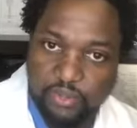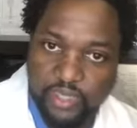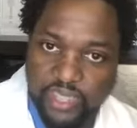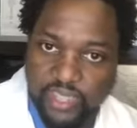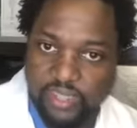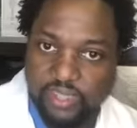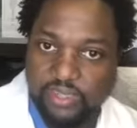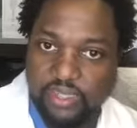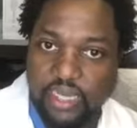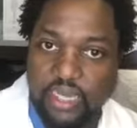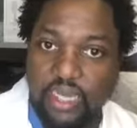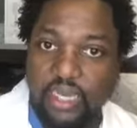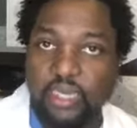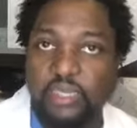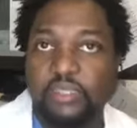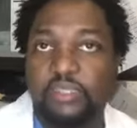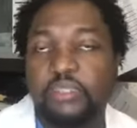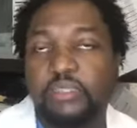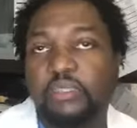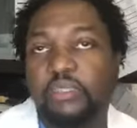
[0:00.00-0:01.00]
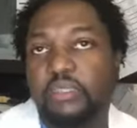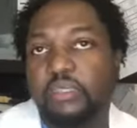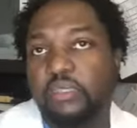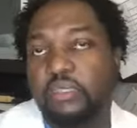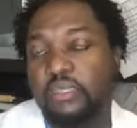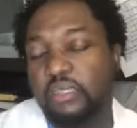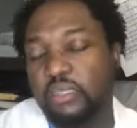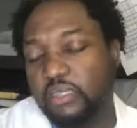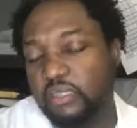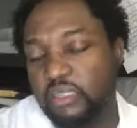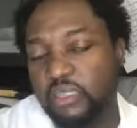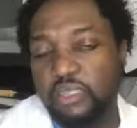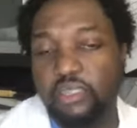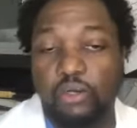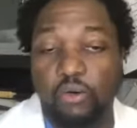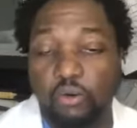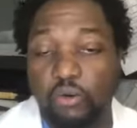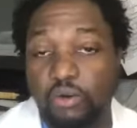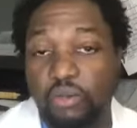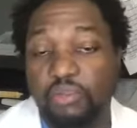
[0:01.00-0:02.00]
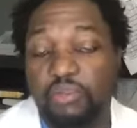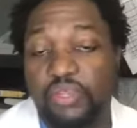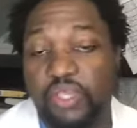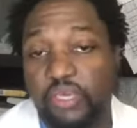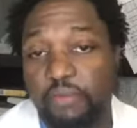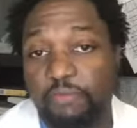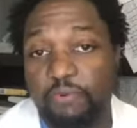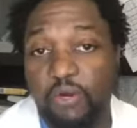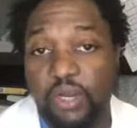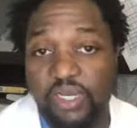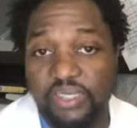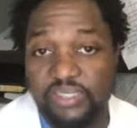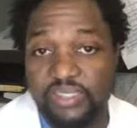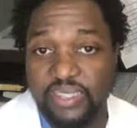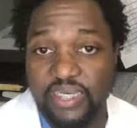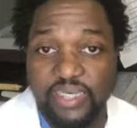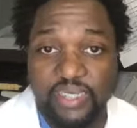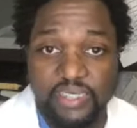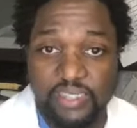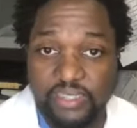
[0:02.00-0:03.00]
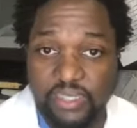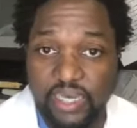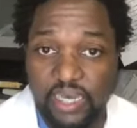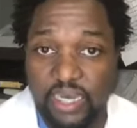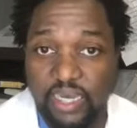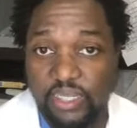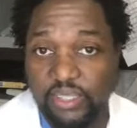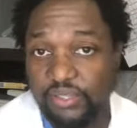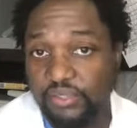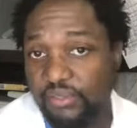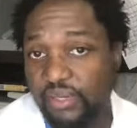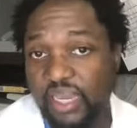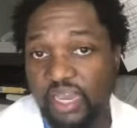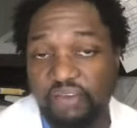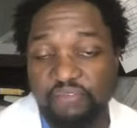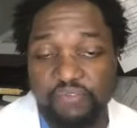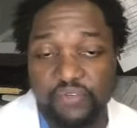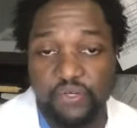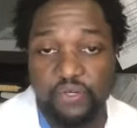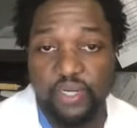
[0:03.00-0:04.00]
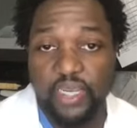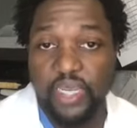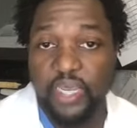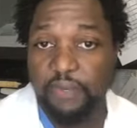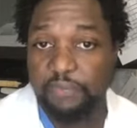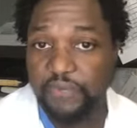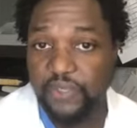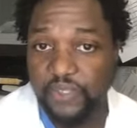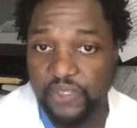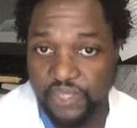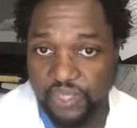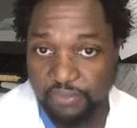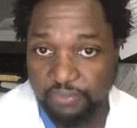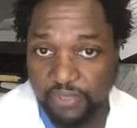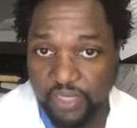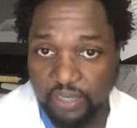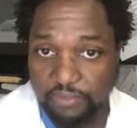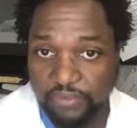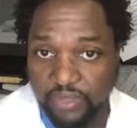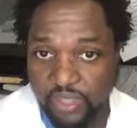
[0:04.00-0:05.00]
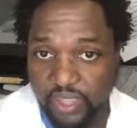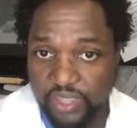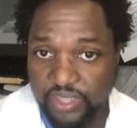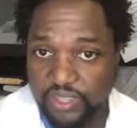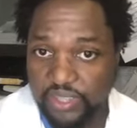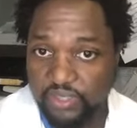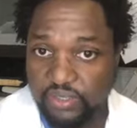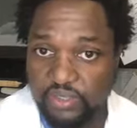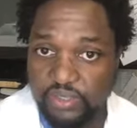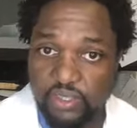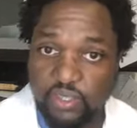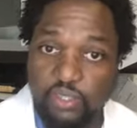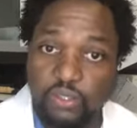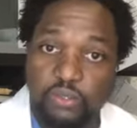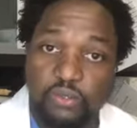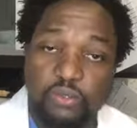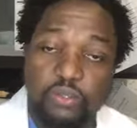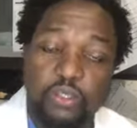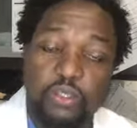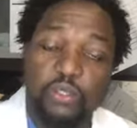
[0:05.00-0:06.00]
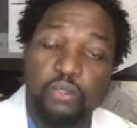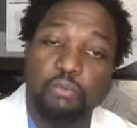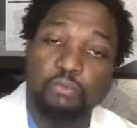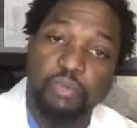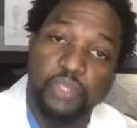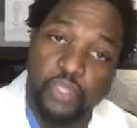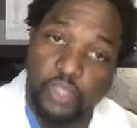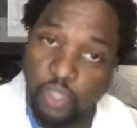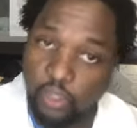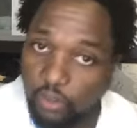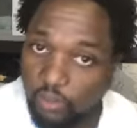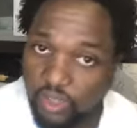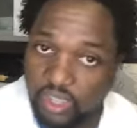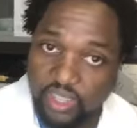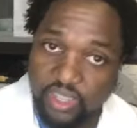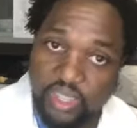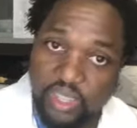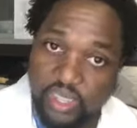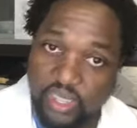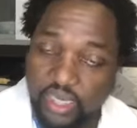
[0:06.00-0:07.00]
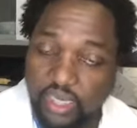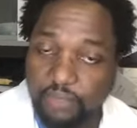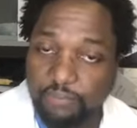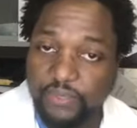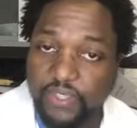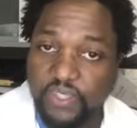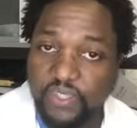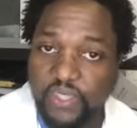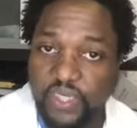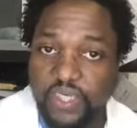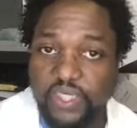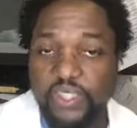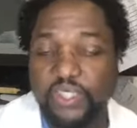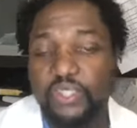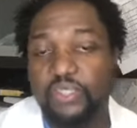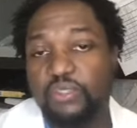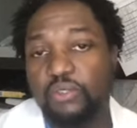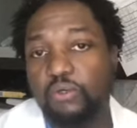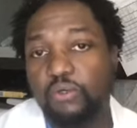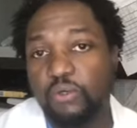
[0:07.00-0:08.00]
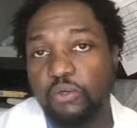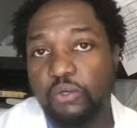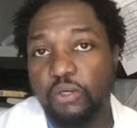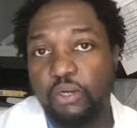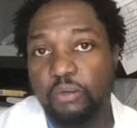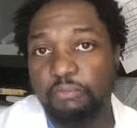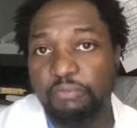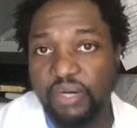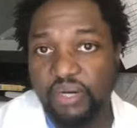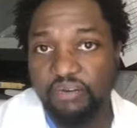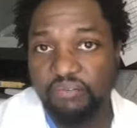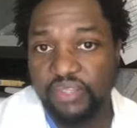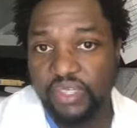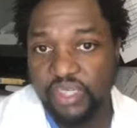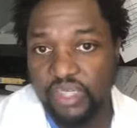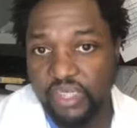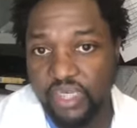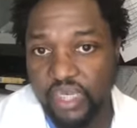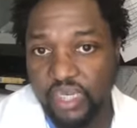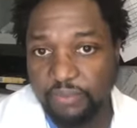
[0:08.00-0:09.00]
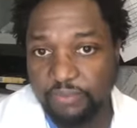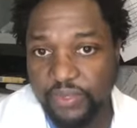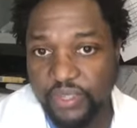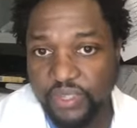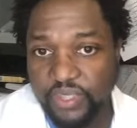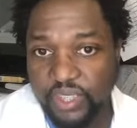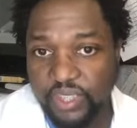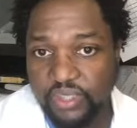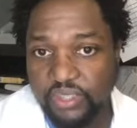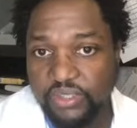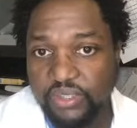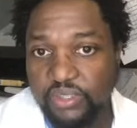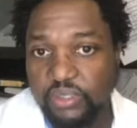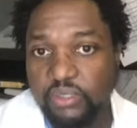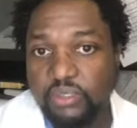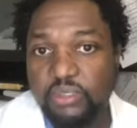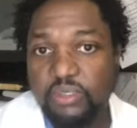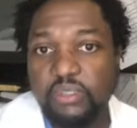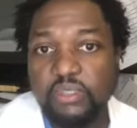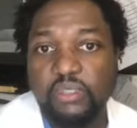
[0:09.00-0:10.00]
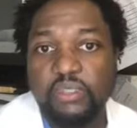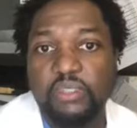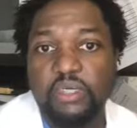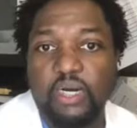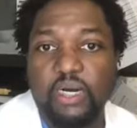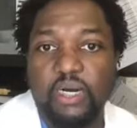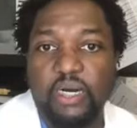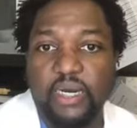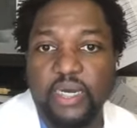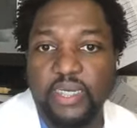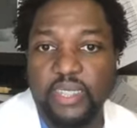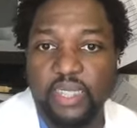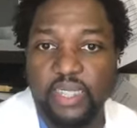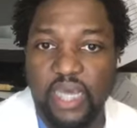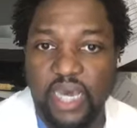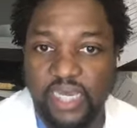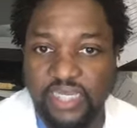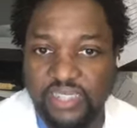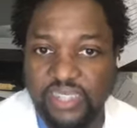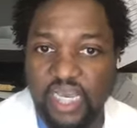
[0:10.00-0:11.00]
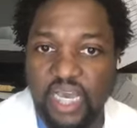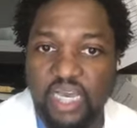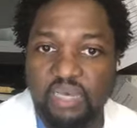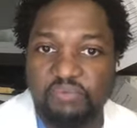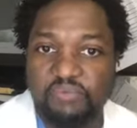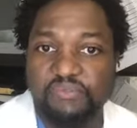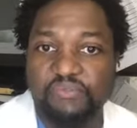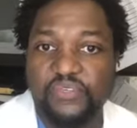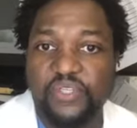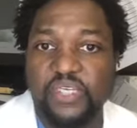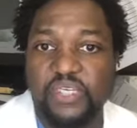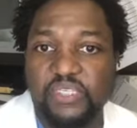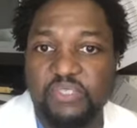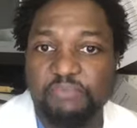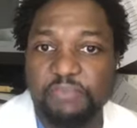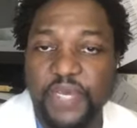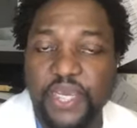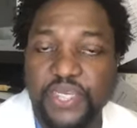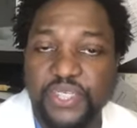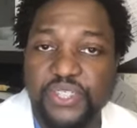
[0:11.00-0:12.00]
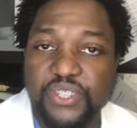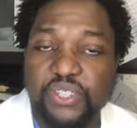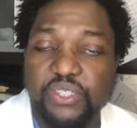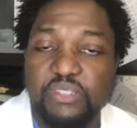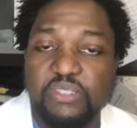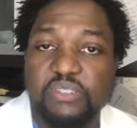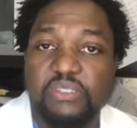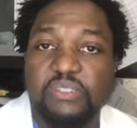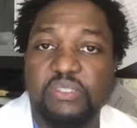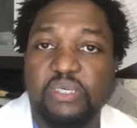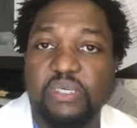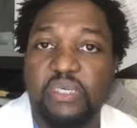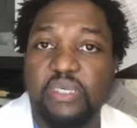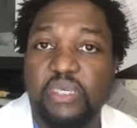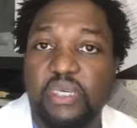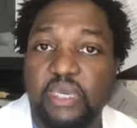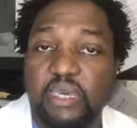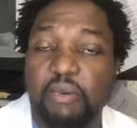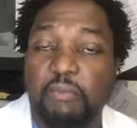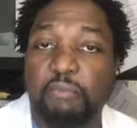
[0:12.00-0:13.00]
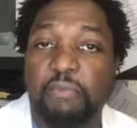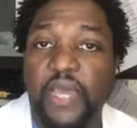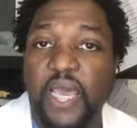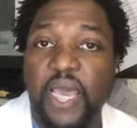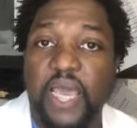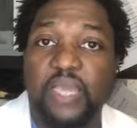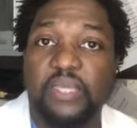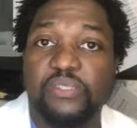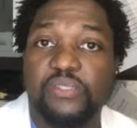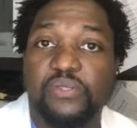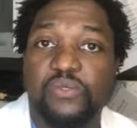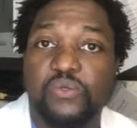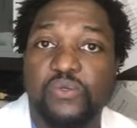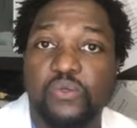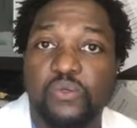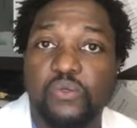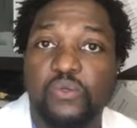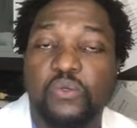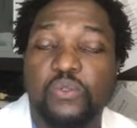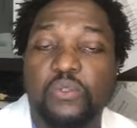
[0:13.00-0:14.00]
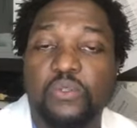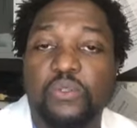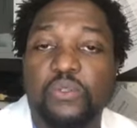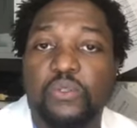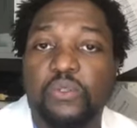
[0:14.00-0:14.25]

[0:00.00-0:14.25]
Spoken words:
paretic side And then on the prosthetic side, you have your amputee population. So below the knee amputation or above the knee amputation. And a lot of times for these patients to get back to